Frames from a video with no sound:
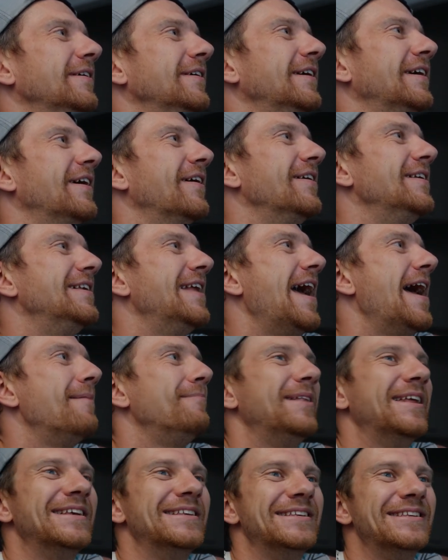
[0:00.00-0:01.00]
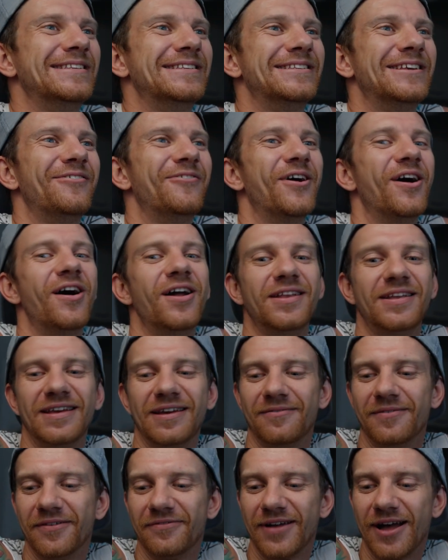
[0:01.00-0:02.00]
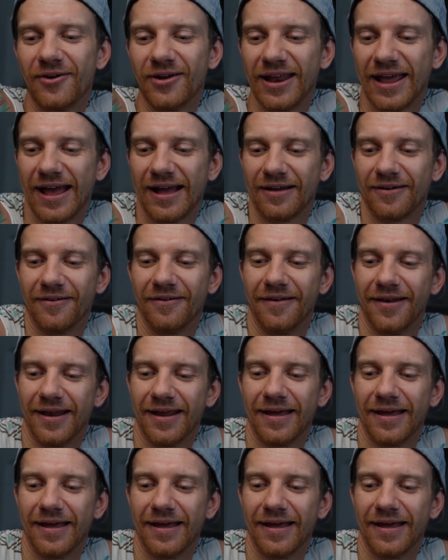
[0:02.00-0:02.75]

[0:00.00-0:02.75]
God damn, this is so hot here without the aircon.